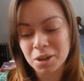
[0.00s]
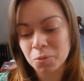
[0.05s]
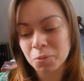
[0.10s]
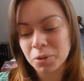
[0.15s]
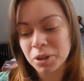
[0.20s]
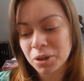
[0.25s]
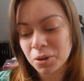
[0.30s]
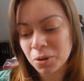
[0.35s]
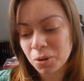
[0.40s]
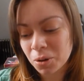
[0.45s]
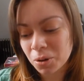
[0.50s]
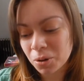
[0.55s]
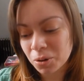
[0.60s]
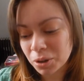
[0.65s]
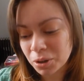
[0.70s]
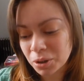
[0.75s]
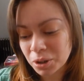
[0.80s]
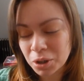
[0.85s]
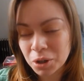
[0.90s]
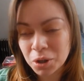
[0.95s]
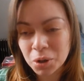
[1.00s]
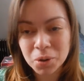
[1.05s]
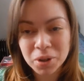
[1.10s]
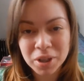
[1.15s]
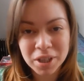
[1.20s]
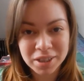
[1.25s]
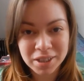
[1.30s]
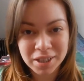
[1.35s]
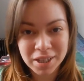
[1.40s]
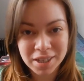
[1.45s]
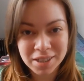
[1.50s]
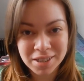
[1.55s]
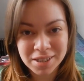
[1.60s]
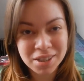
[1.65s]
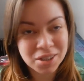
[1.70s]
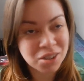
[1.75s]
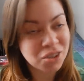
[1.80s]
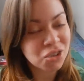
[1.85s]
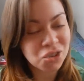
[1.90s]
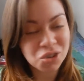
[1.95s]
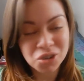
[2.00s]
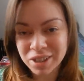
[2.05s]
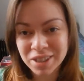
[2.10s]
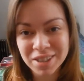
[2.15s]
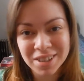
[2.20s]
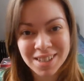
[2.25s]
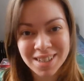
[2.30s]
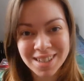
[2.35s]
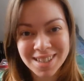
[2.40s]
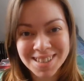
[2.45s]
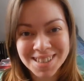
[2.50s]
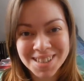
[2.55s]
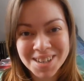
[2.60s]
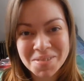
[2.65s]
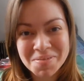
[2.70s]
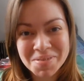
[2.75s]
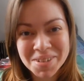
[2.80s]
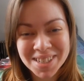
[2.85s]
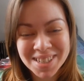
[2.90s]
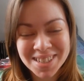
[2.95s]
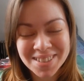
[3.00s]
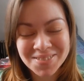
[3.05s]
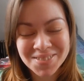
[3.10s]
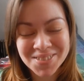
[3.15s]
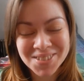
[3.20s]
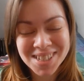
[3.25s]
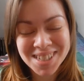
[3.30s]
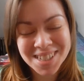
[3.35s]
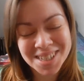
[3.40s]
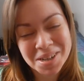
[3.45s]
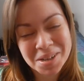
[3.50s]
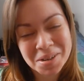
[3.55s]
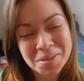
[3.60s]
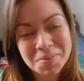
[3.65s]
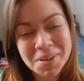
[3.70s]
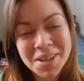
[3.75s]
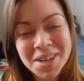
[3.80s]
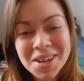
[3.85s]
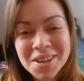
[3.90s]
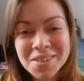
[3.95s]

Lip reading: We all know that that dreaded day is coming for some.